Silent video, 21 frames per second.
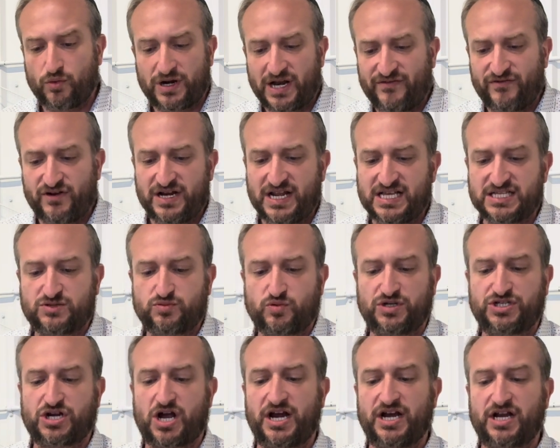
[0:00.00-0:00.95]
whatever it is,
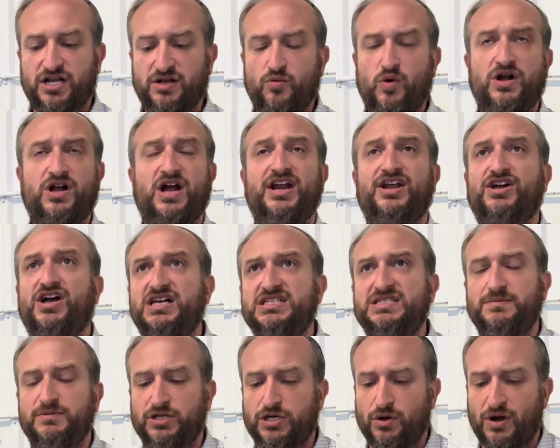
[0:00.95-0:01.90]
what kind of
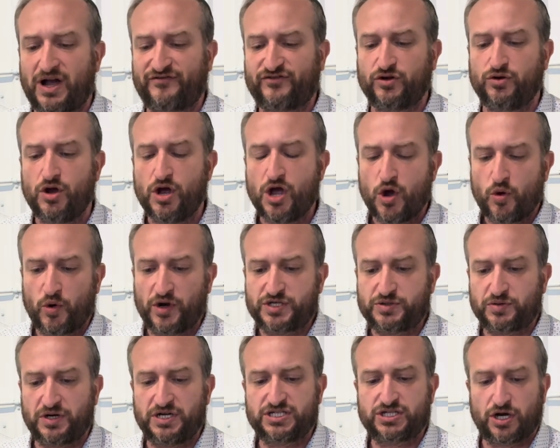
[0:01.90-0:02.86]
custom to go after,
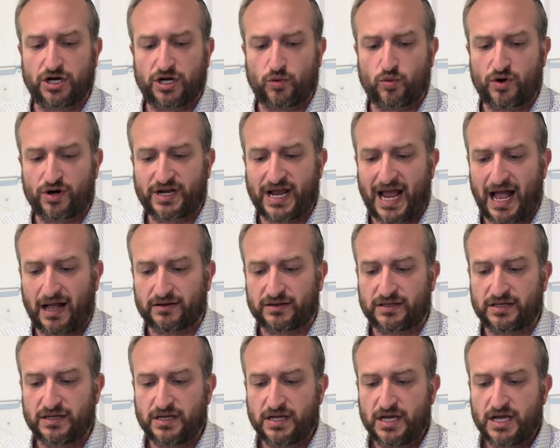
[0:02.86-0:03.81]
which one is going to work out.
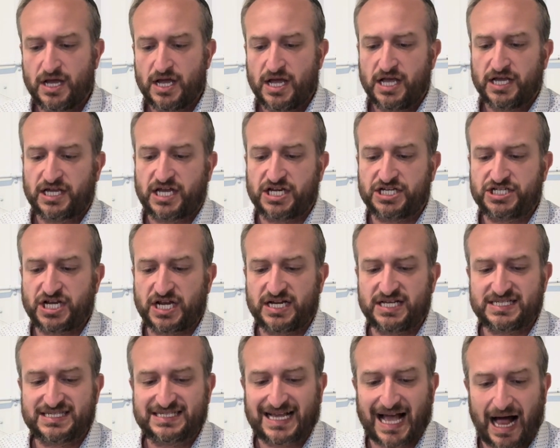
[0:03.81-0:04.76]

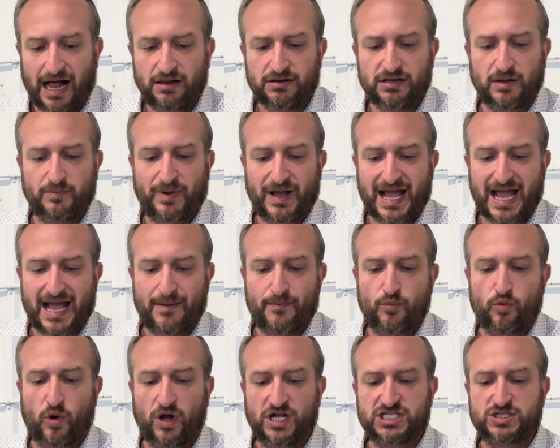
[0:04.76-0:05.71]

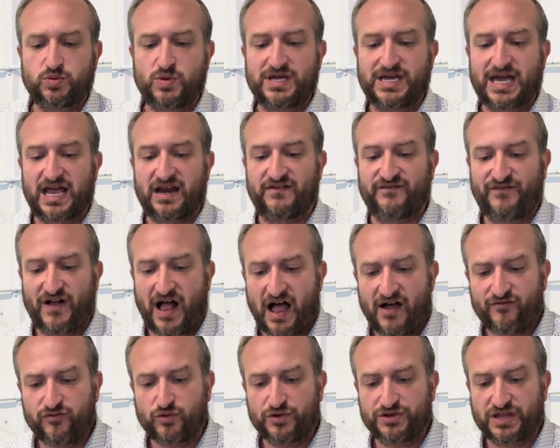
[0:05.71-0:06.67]
Once we get
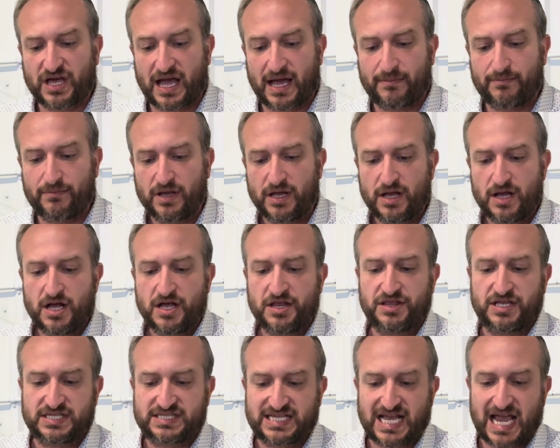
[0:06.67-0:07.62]
involved with them,
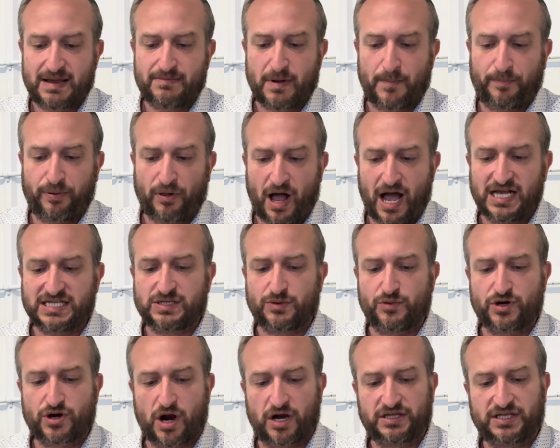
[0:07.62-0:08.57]
the same applies in
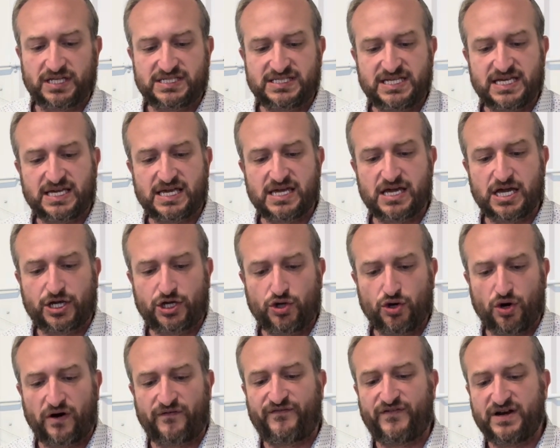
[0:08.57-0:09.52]
regard to seeking a
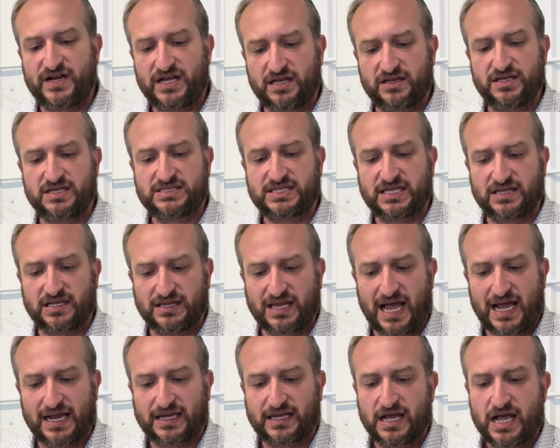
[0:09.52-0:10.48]
cure for an illness and the
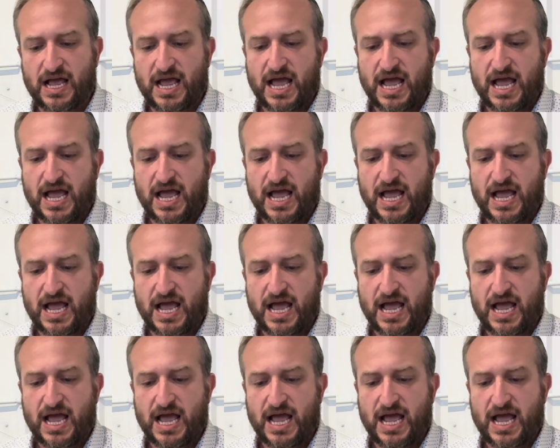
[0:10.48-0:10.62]
like.